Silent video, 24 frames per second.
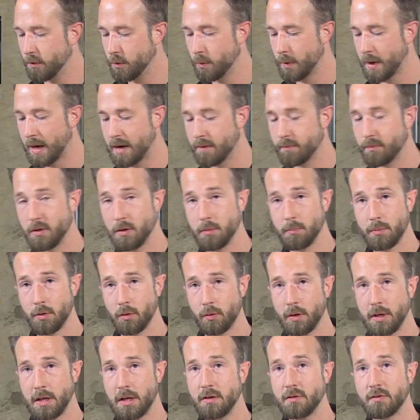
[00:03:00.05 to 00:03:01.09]
you have the
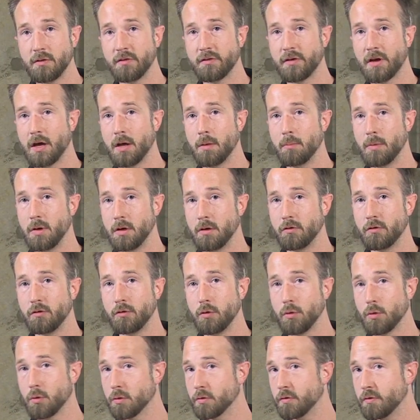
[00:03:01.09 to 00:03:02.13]
ability to tie them
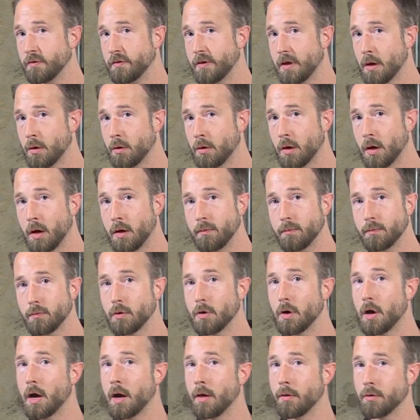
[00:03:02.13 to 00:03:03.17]
into your SoundOff
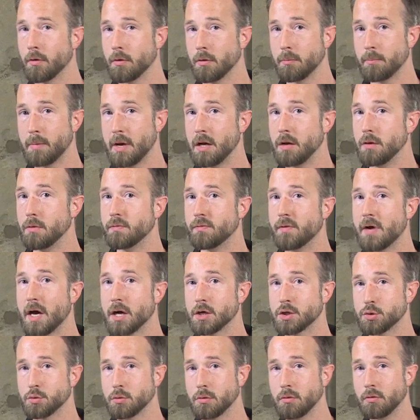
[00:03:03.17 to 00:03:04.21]
or other
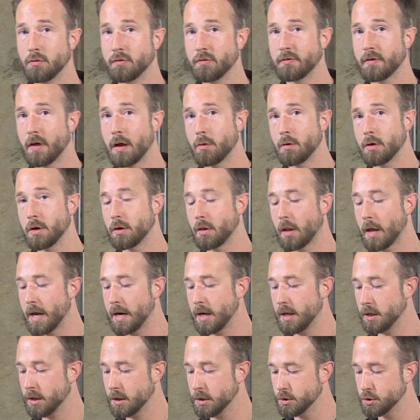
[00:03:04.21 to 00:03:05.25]
manufacturer's siren and
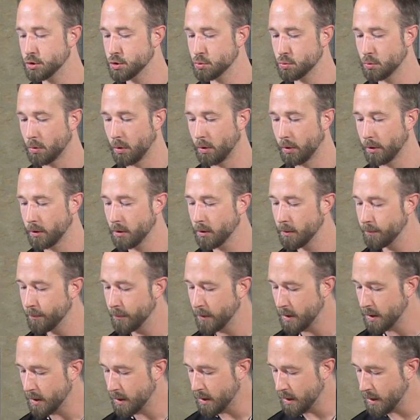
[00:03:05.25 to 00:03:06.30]
lighting controller,
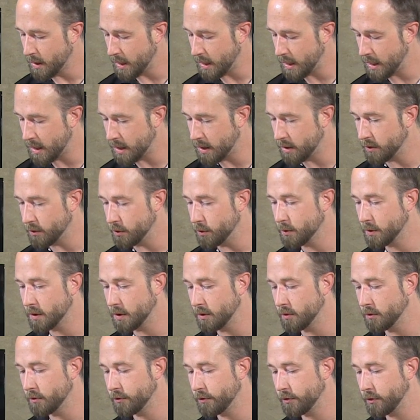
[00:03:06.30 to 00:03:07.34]
and you
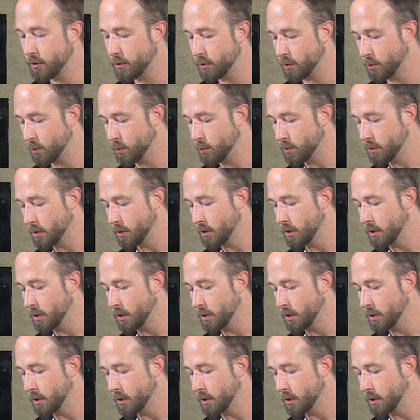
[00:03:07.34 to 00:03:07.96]
can do